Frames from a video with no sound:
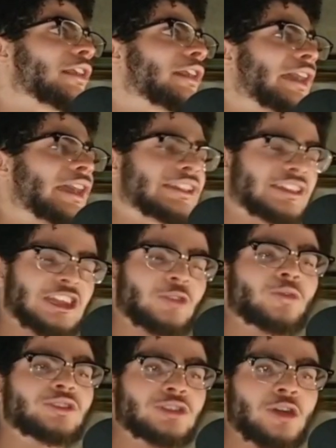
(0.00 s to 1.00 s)
and he
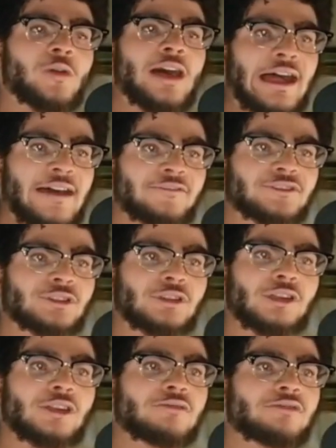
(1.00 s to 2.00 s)
would go
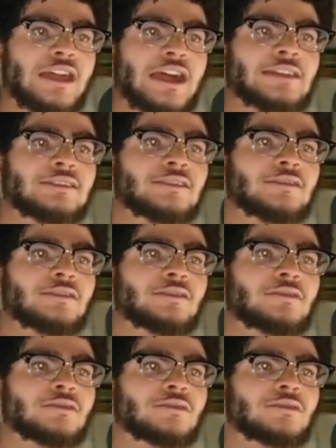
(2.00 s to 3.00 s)
after that
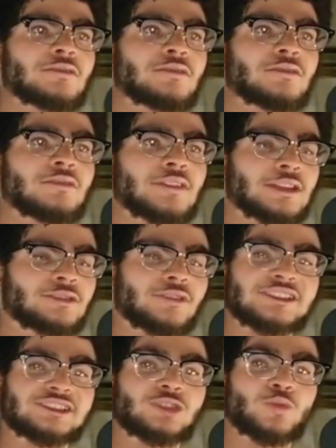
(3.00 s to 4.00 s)

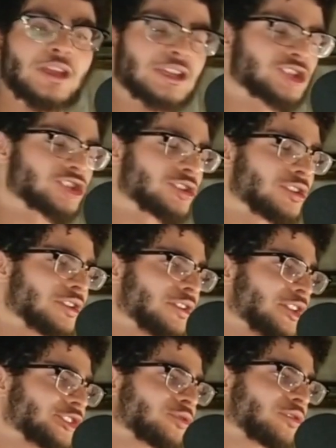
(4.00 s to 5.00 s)
crazy witch,
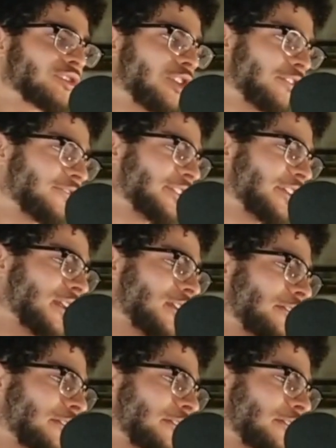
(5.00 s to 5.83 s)
is what I'll call her for now.